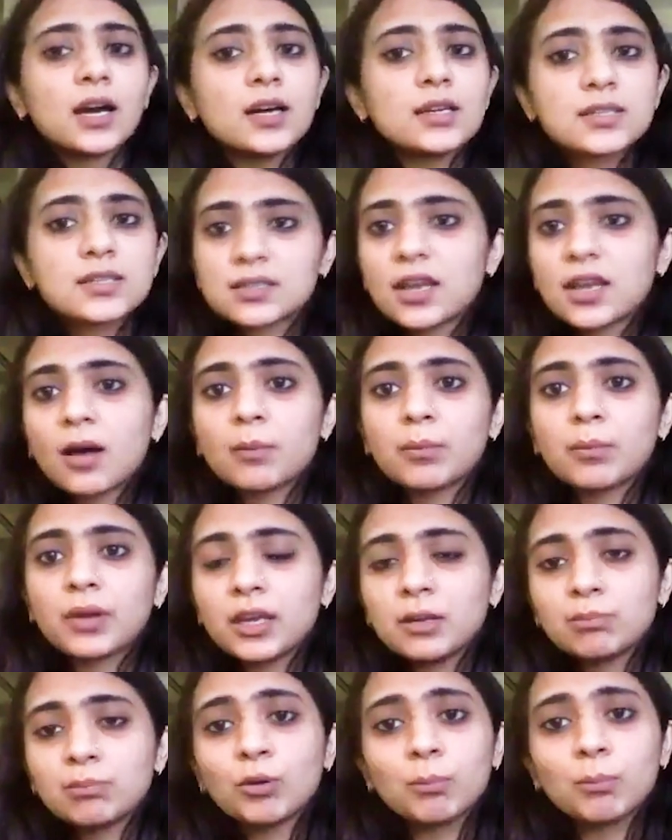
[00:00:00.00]
a slum
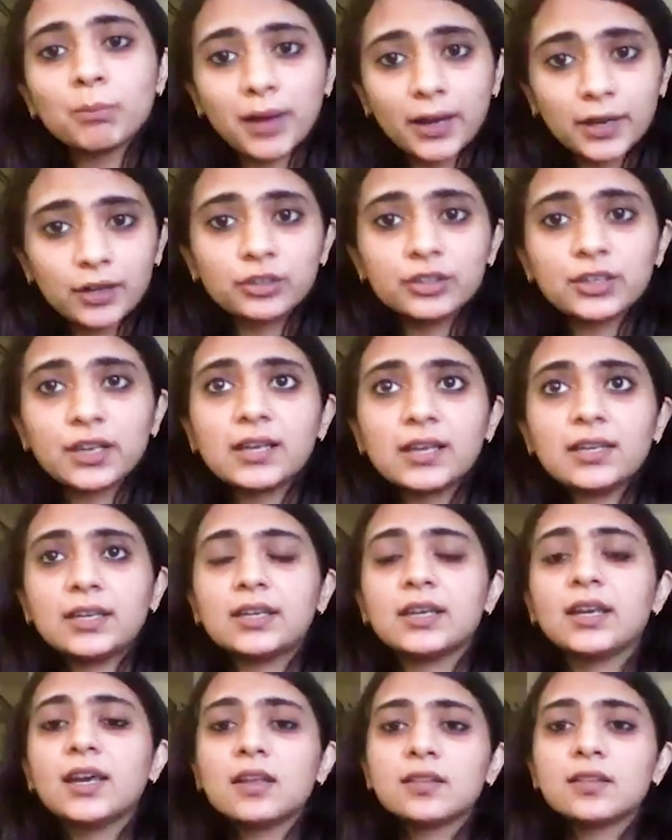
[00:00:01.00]
in Mumbai or
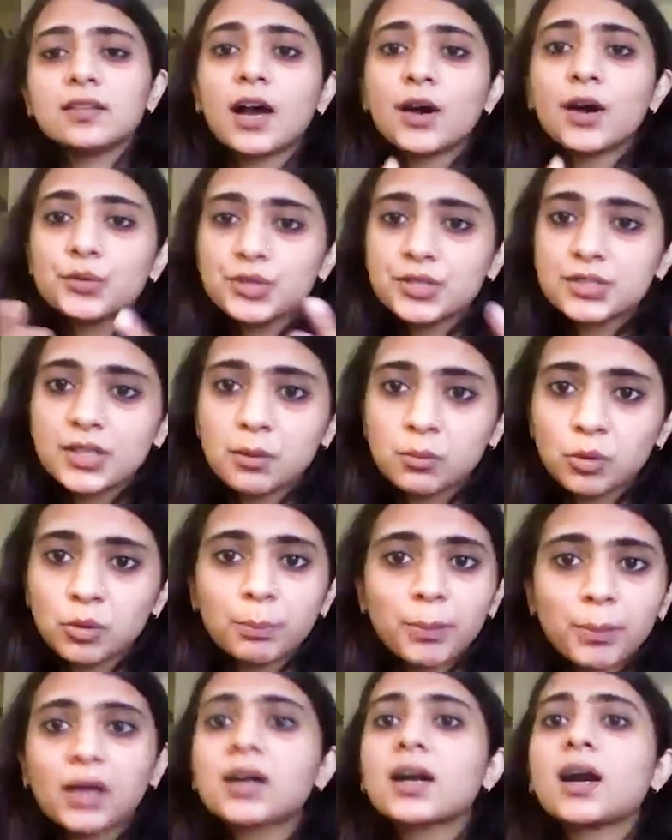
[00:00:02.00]
Delhi. The houses are
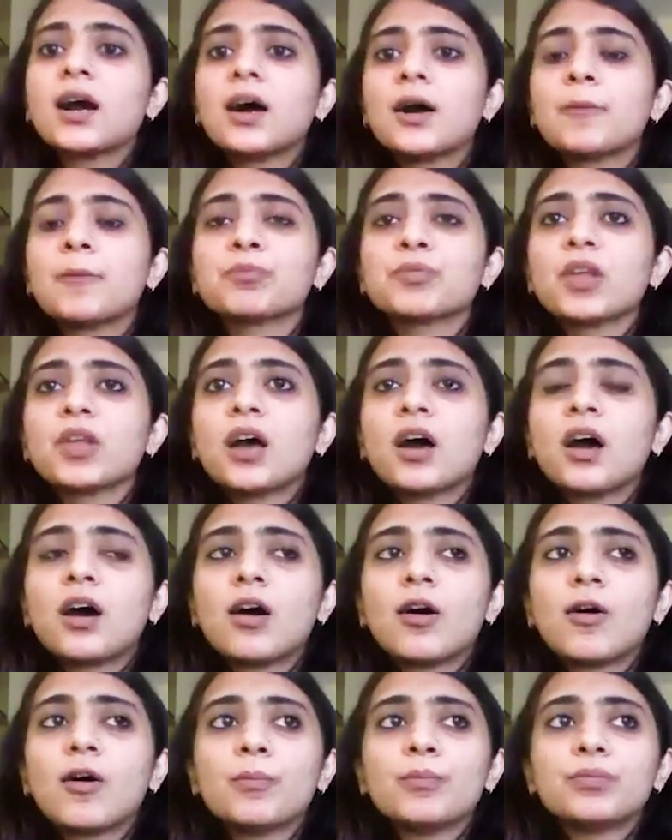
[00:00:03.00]
more pakka.
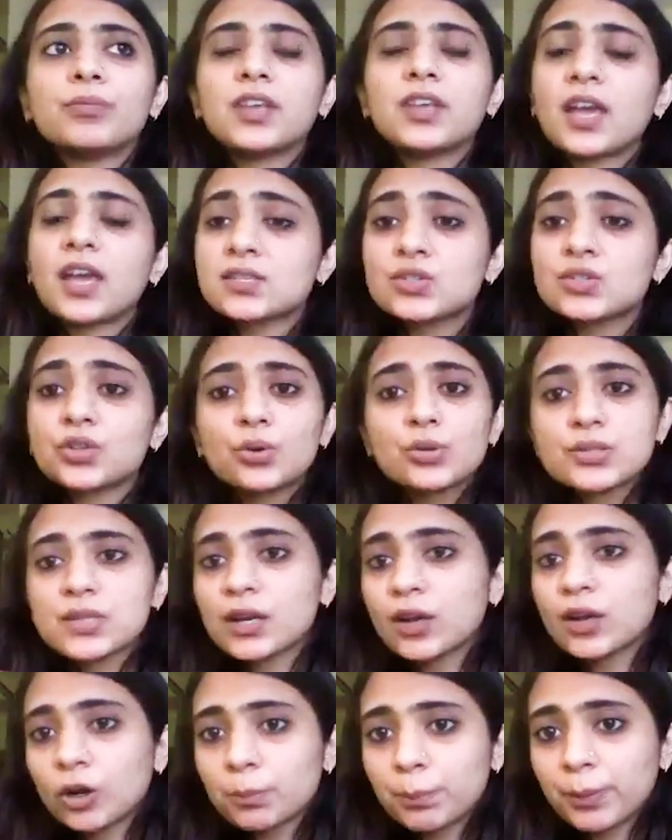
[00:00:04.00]
Um, yes, roads
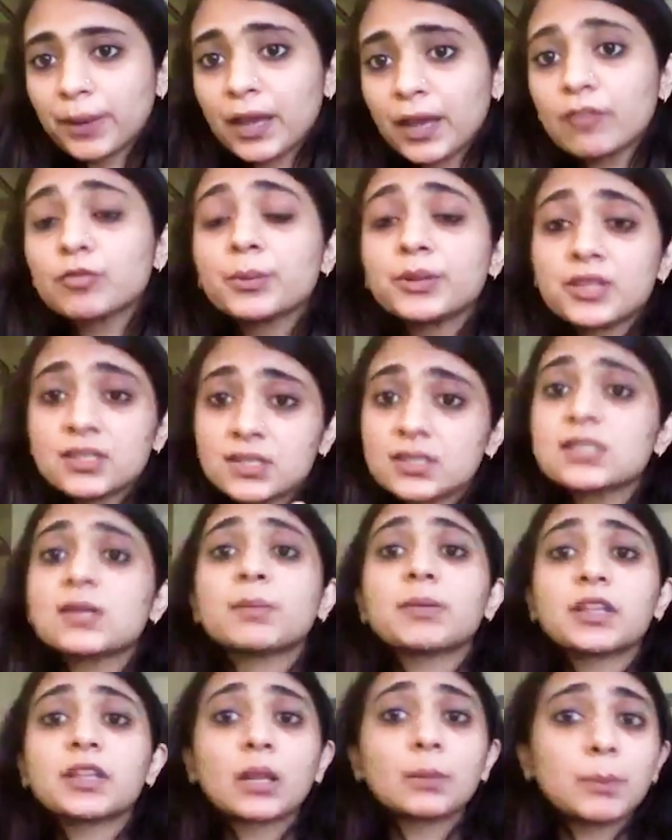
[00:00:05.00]
are not paved, but this is
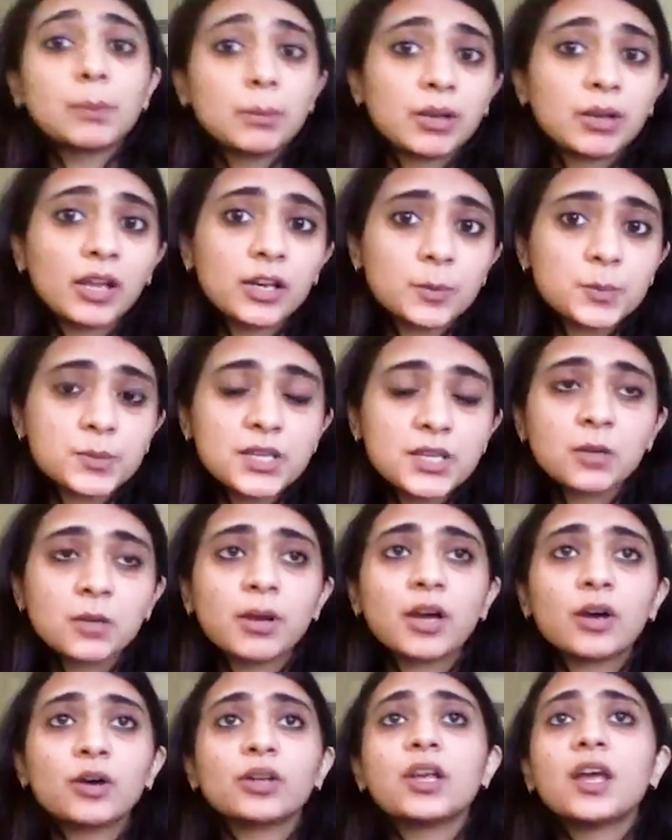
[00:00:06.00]
something that people are upset
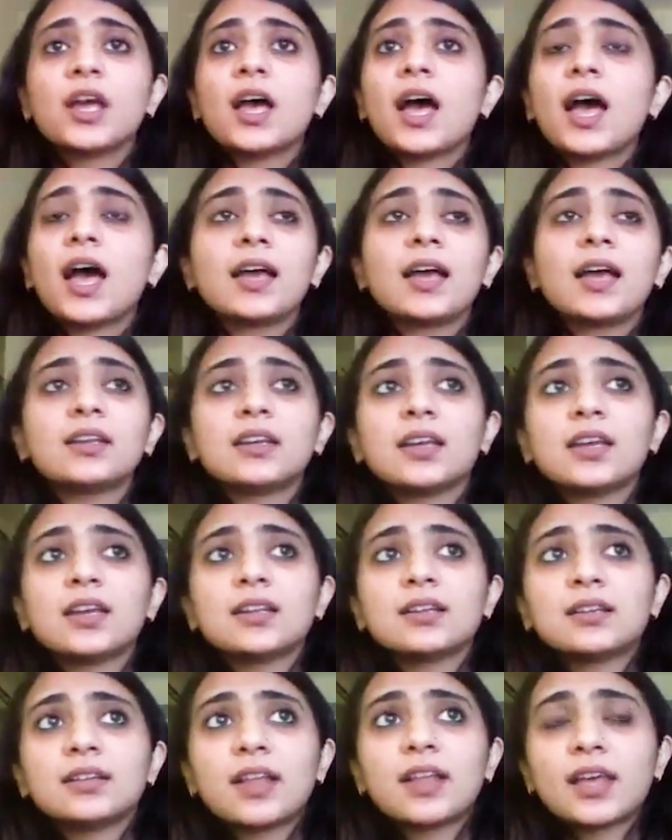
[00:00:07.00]
about, and
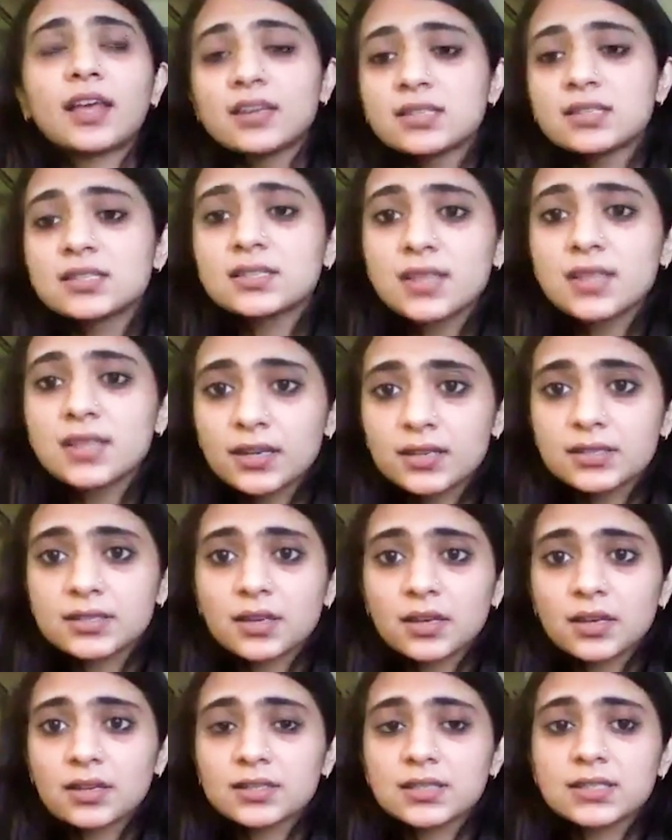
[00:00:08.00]
it there is there is
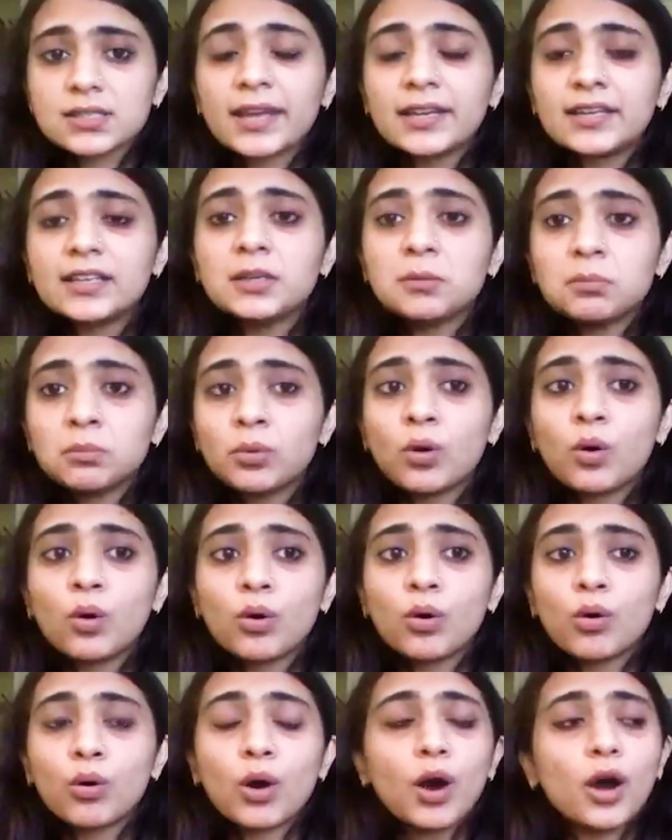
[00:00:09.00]
slightly
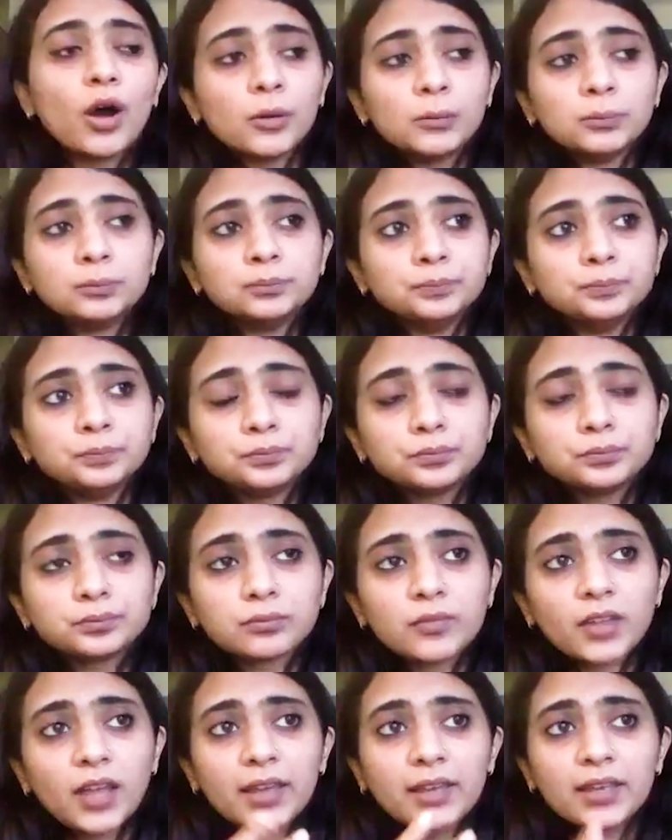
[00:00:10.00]
more, um,
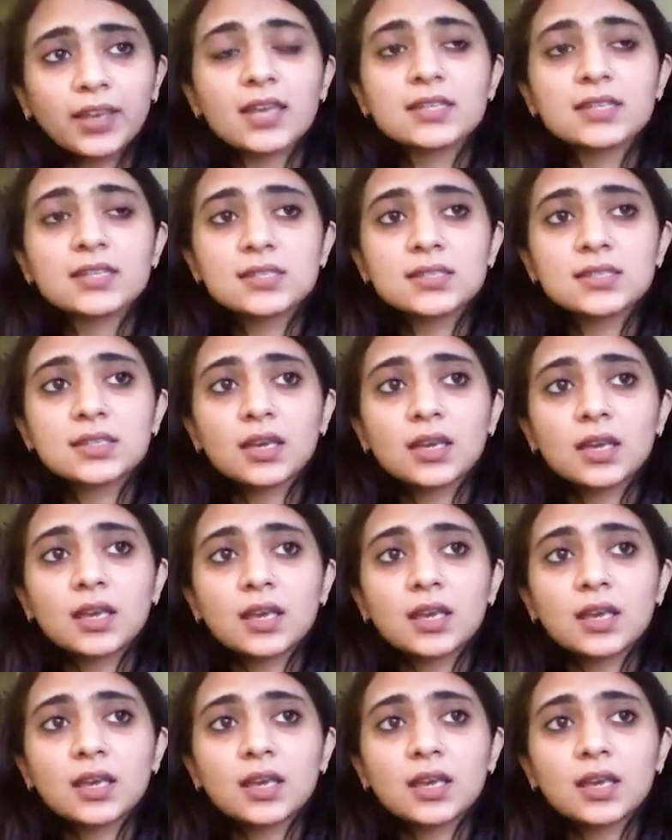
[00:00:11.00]
I guess,